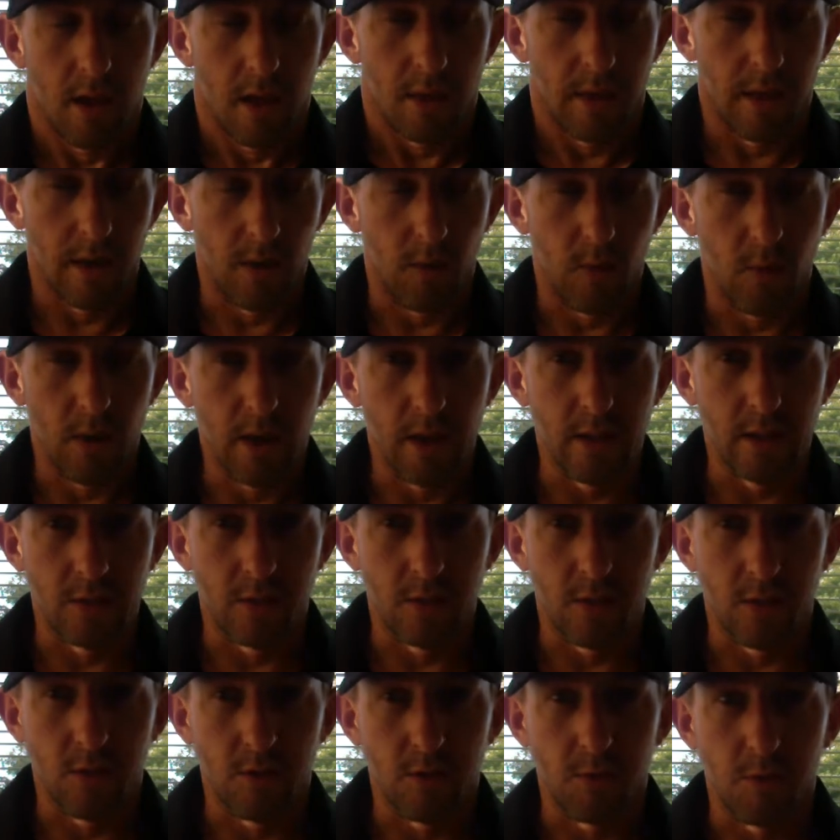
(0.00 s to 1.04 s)
Then I went
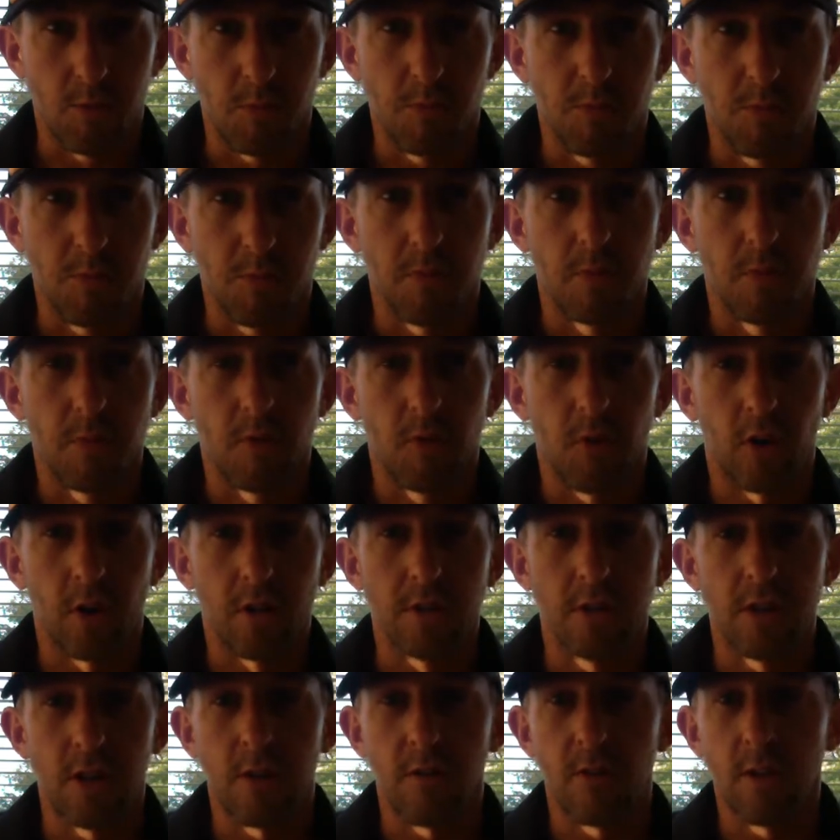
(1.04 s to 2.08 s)
into
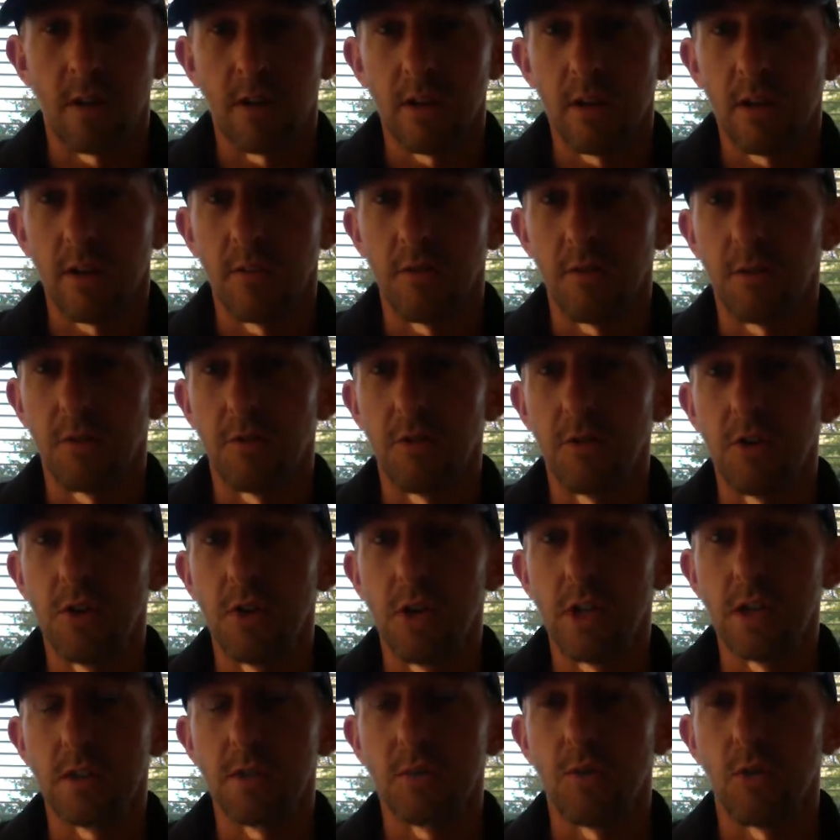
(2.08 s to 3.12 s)
volunteering for a few
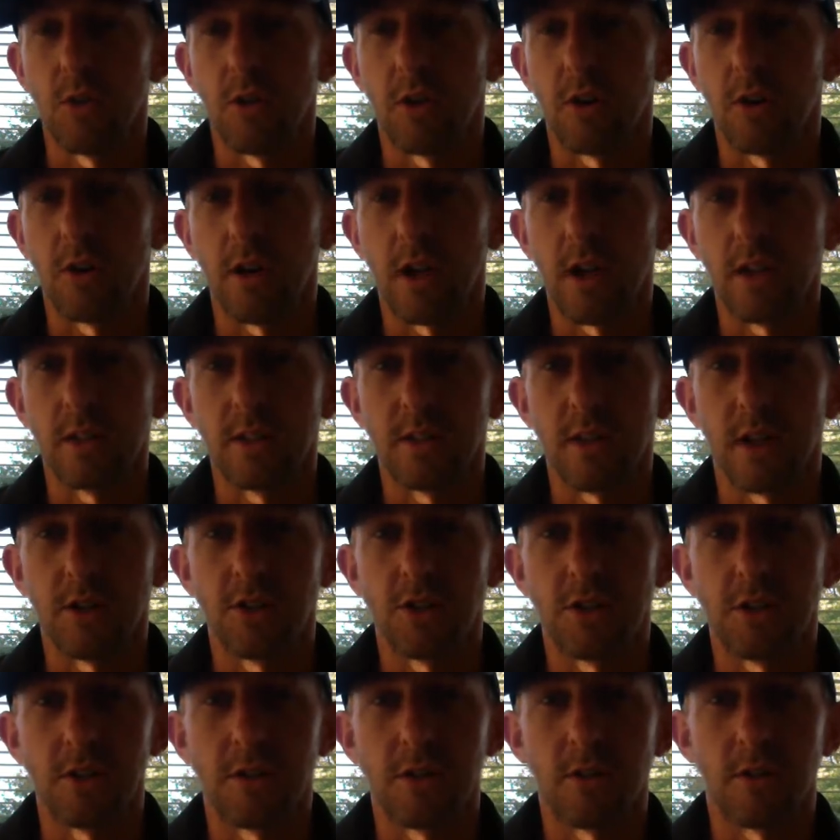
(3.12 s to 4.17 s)
years, working on aid
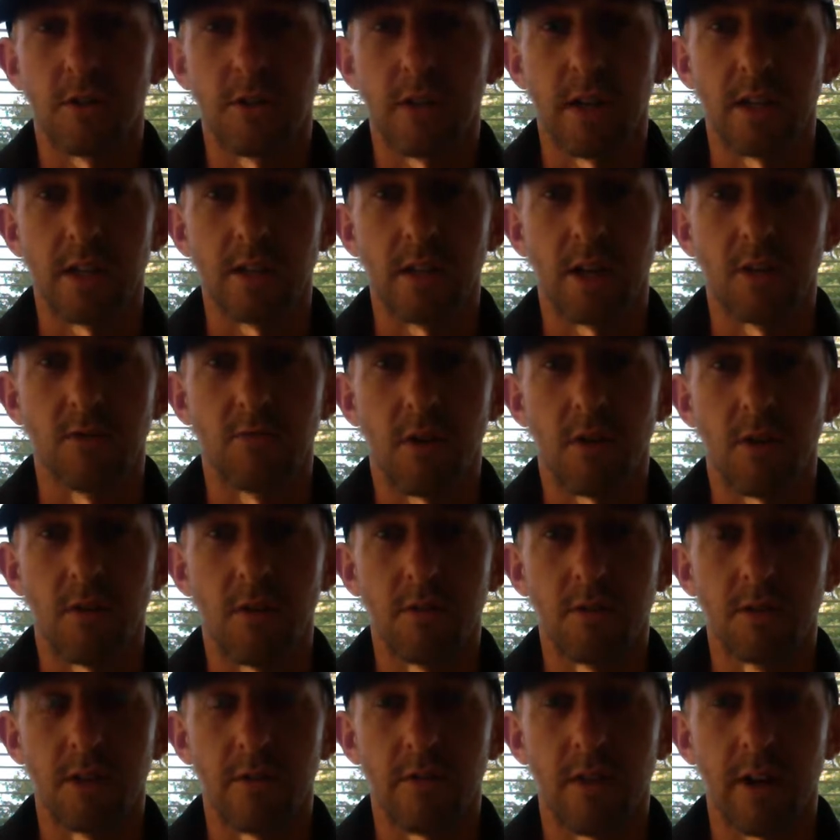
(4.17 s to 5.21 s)
stations along Cascades
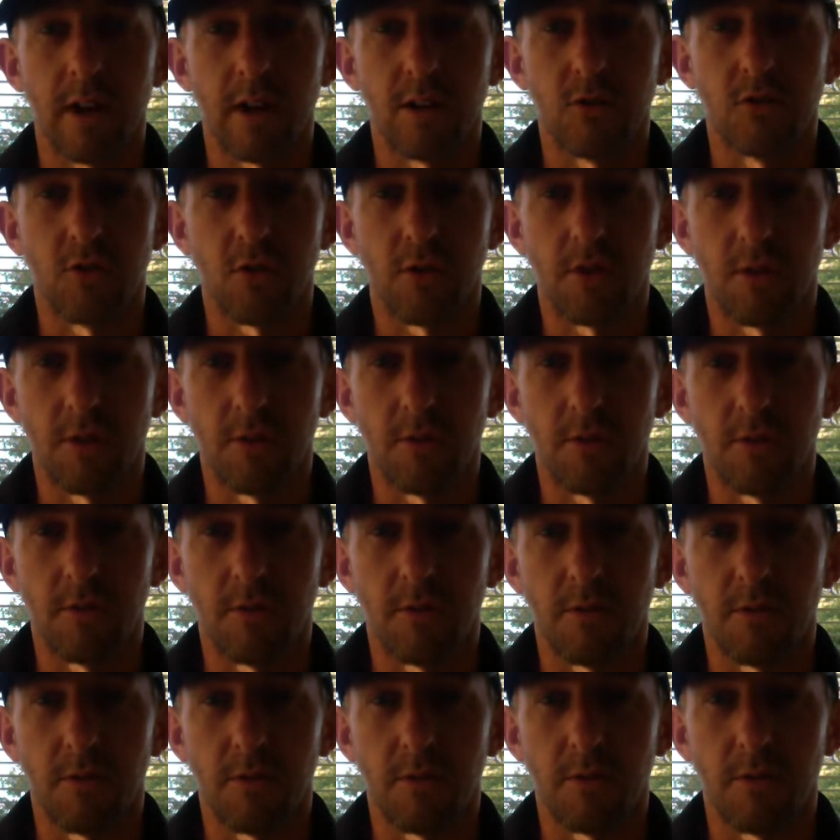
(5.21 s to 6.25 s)
Road, Terraco
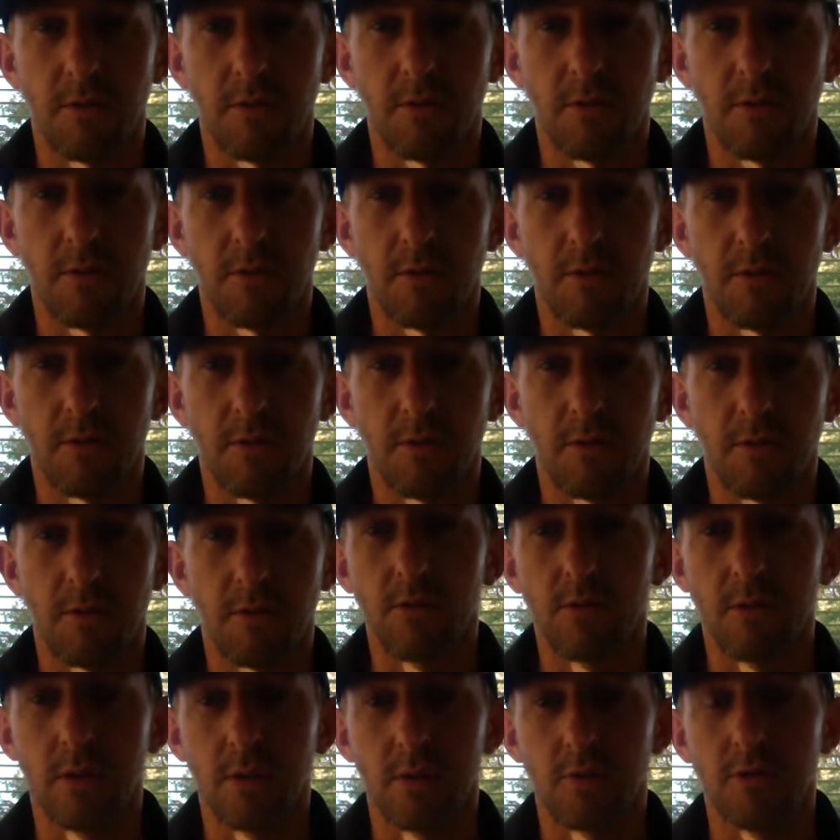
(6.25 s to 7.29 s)
Drive, uh, back on the
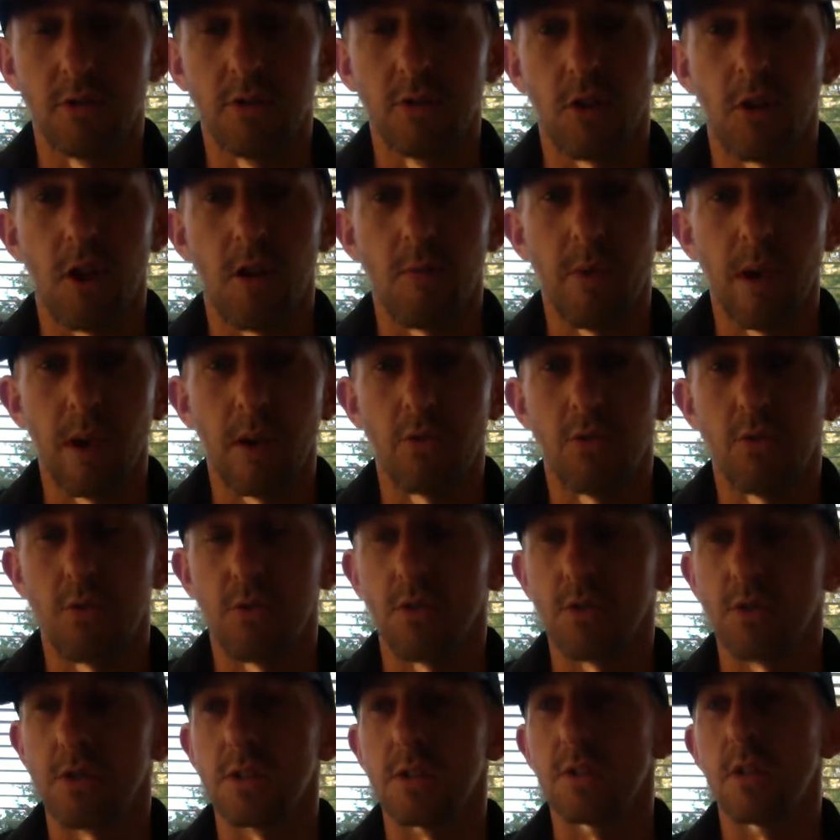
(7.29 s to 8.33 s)
old original Ironman
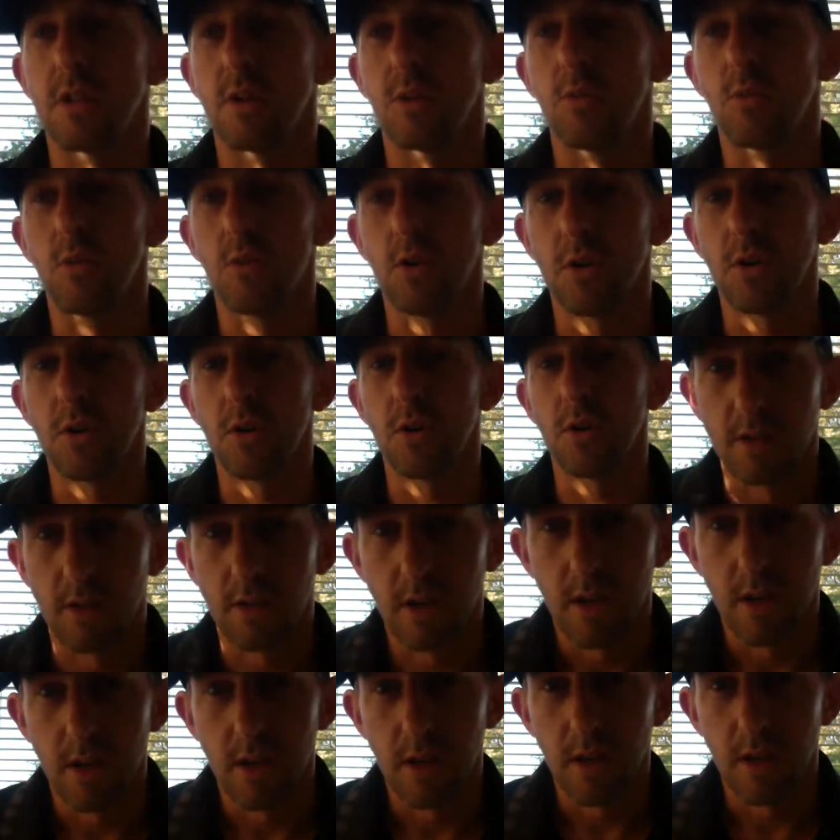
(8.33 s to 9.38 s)
course. Then I worked
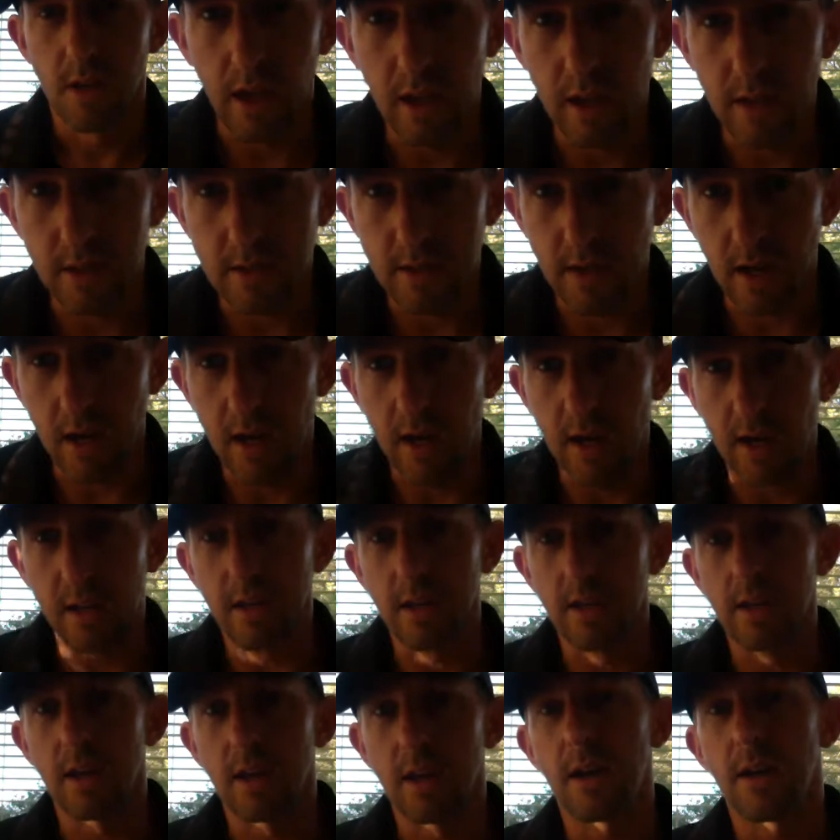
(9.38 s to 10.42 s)
as
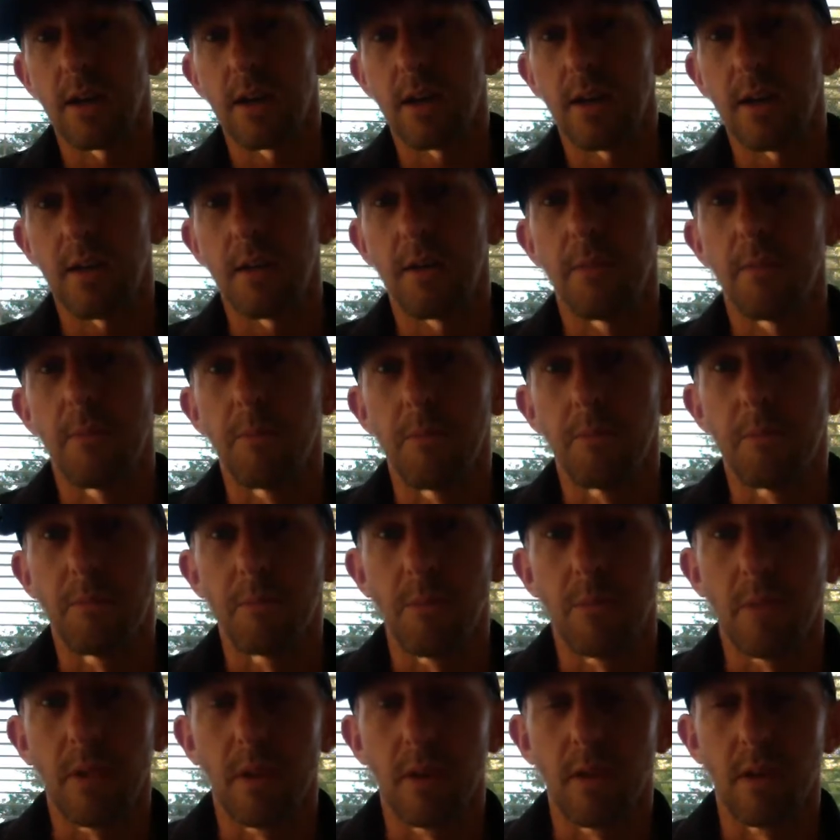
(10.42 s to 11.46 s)
a um,
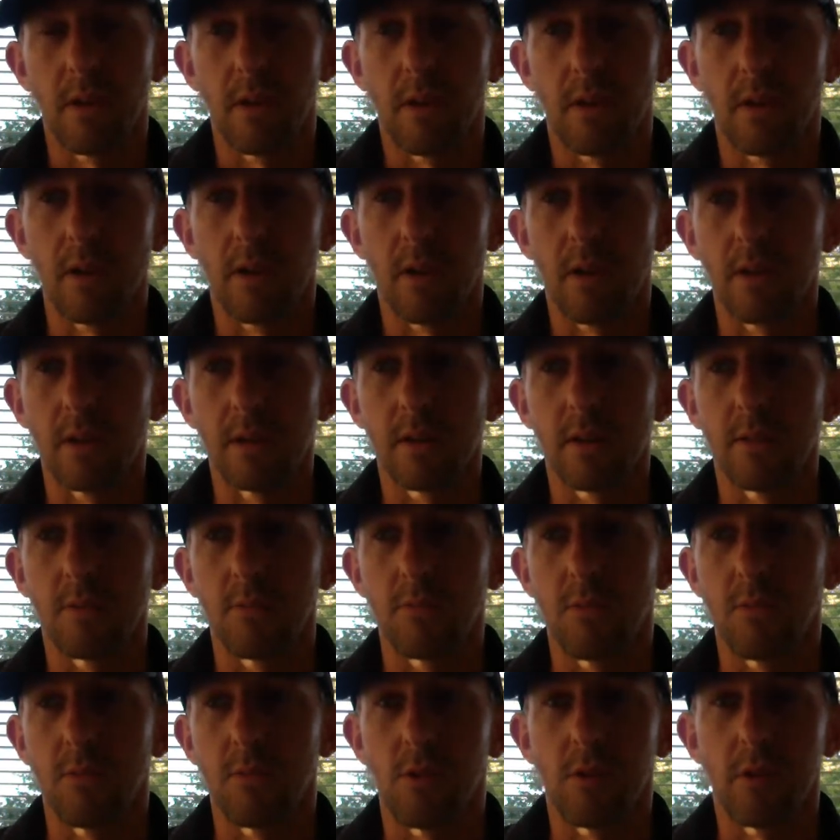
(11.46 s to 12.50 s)
uh,
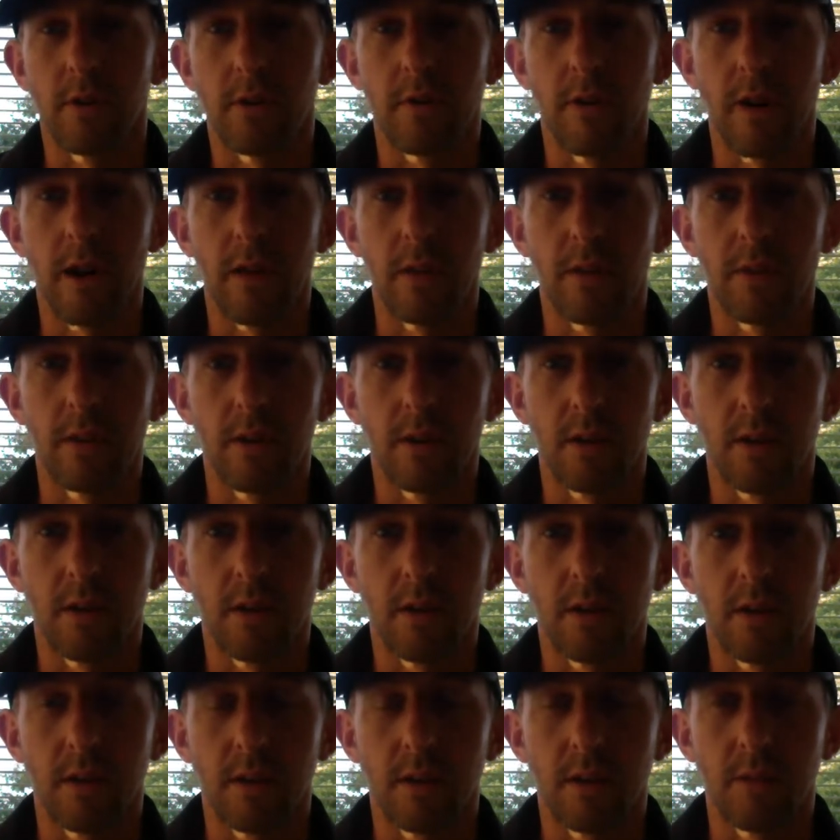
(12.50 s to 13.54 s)
more around
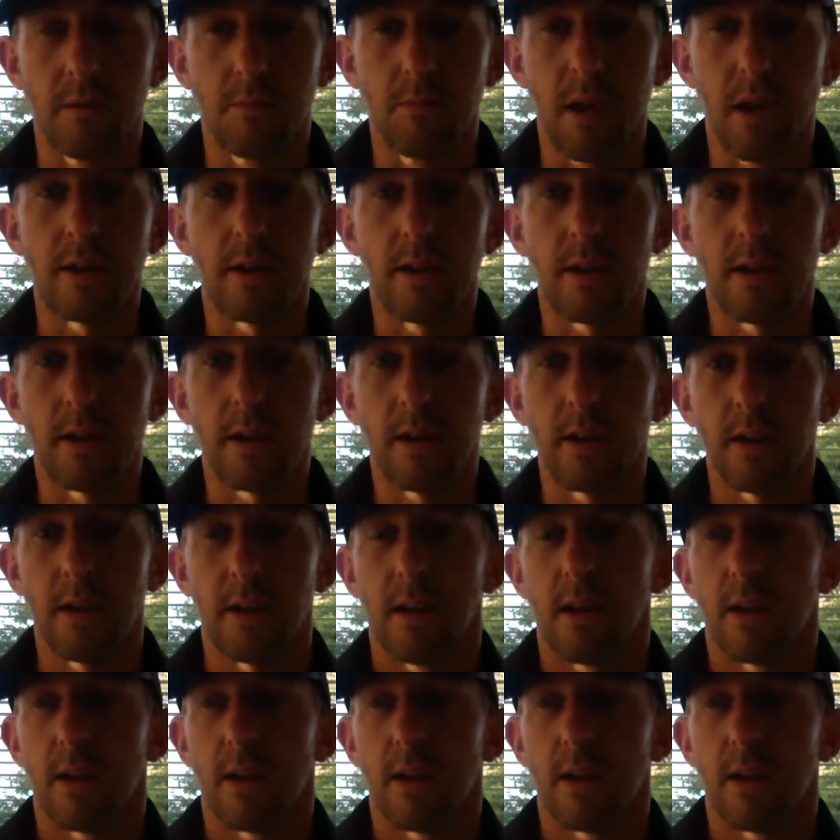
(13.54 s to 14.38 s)
the, the uh,